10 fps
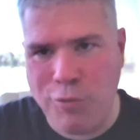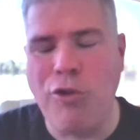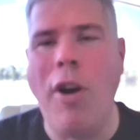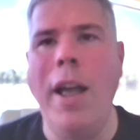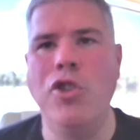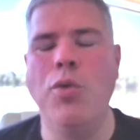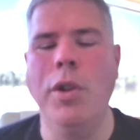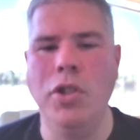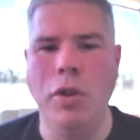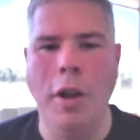fresh
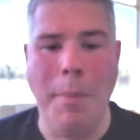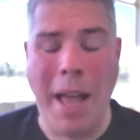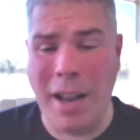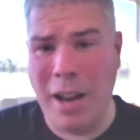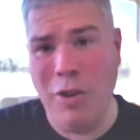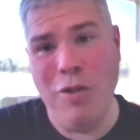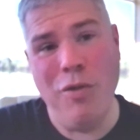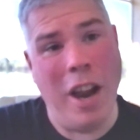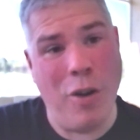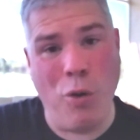once you come back. And I would do
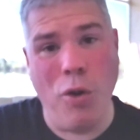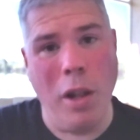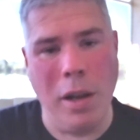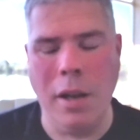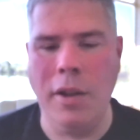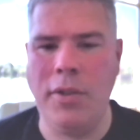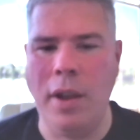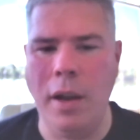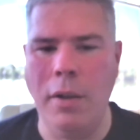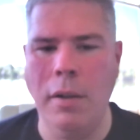that early in the
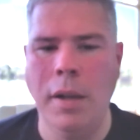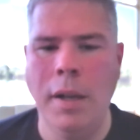cycle.